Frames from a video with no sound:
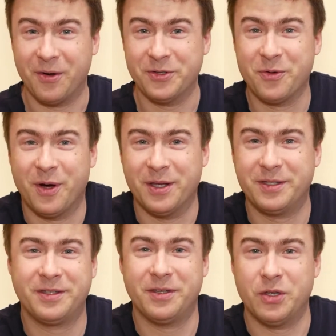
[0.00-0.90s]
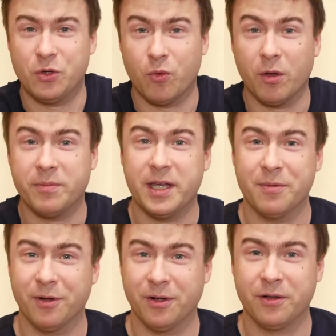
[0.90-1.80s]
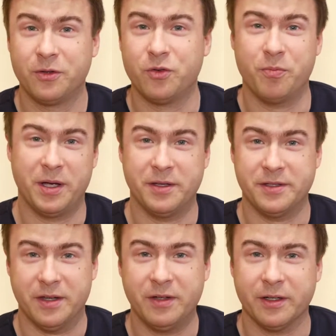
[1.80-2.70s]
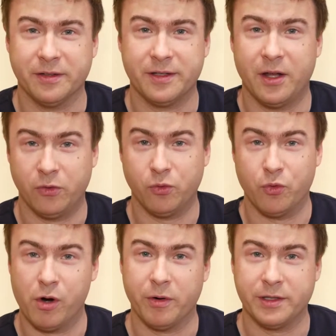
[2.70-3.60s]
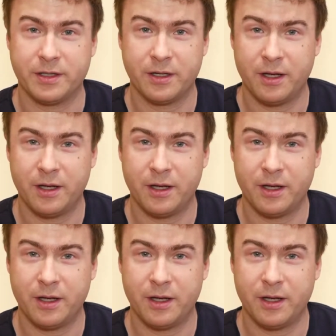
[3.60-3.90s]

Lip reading: Otherwise, you won't be able to pay this dividend and to grow it.